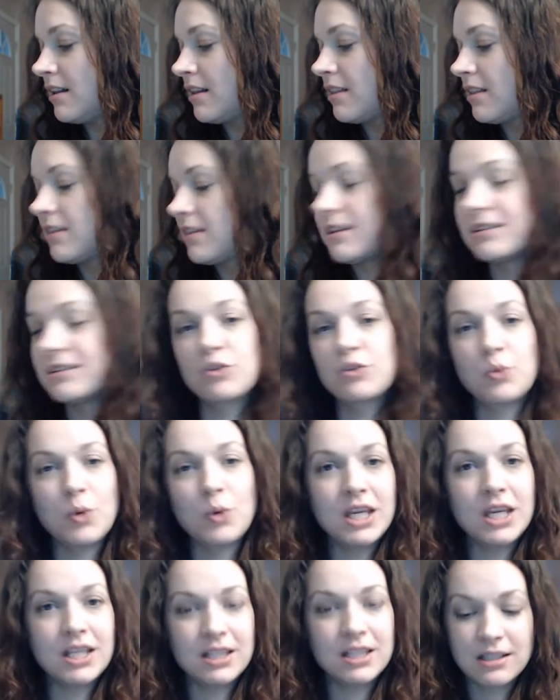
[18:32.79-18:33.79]
This
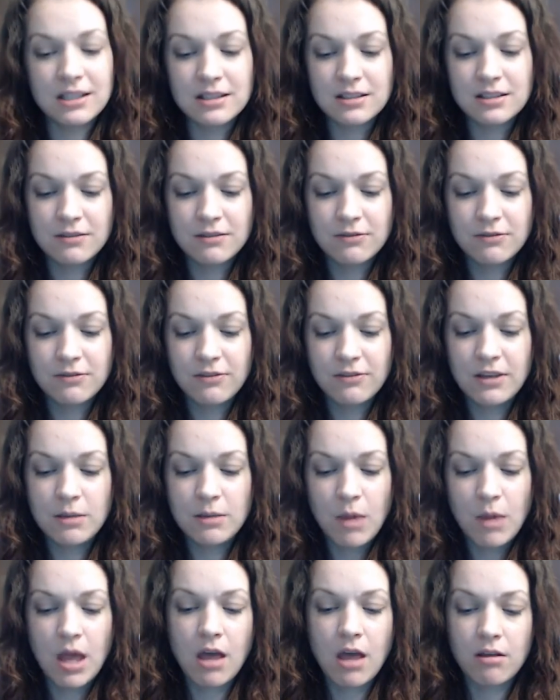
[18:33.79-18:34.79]
queen, this
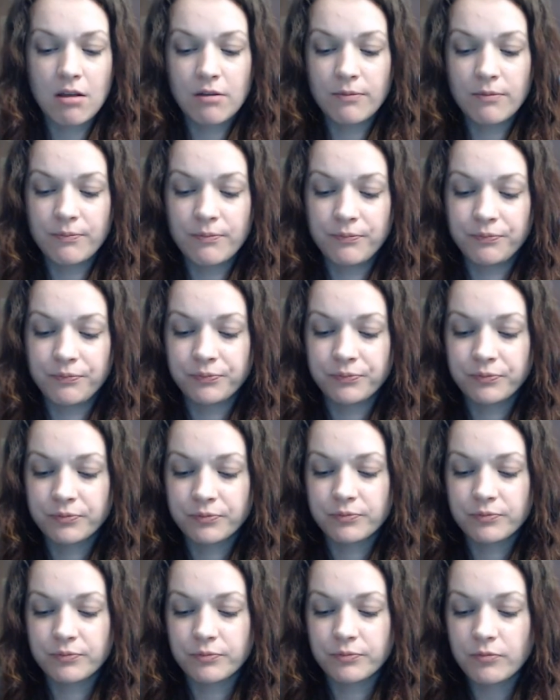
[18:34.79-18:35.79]
female
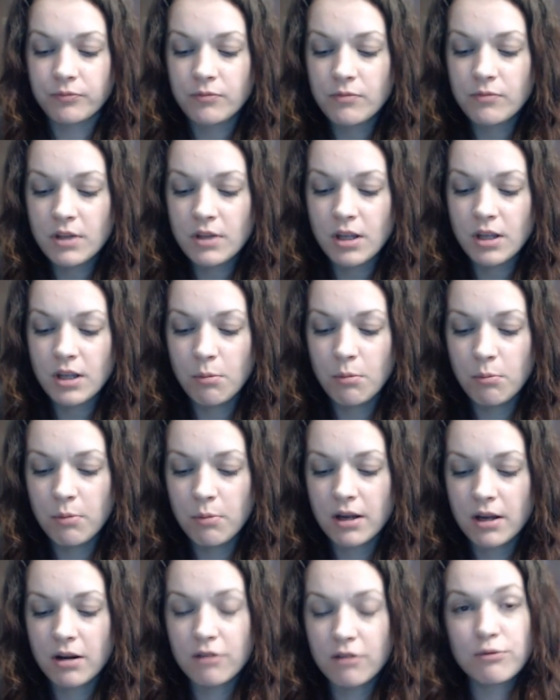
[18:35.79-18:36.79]

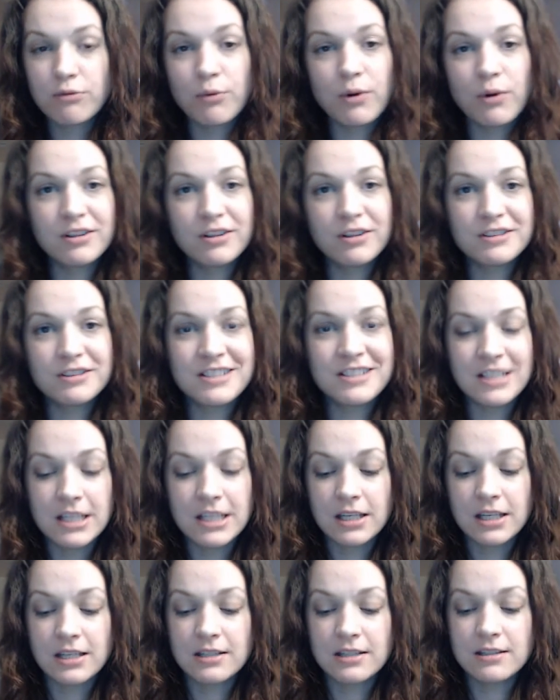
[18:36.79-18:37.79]
bit of royalty
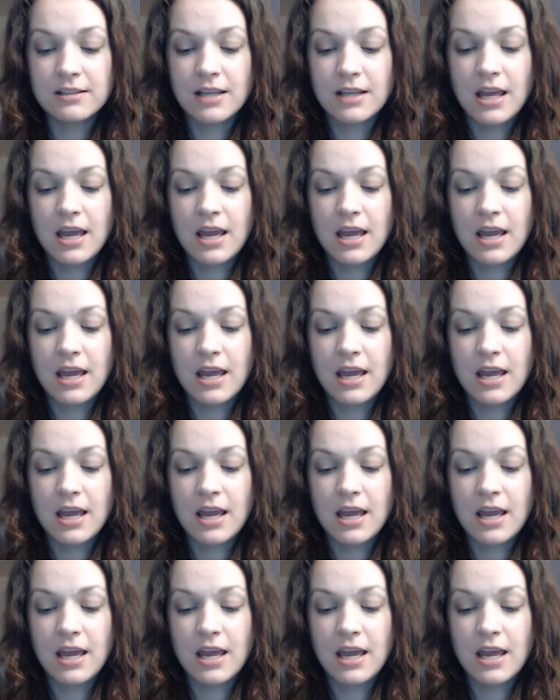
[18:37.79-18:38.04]
is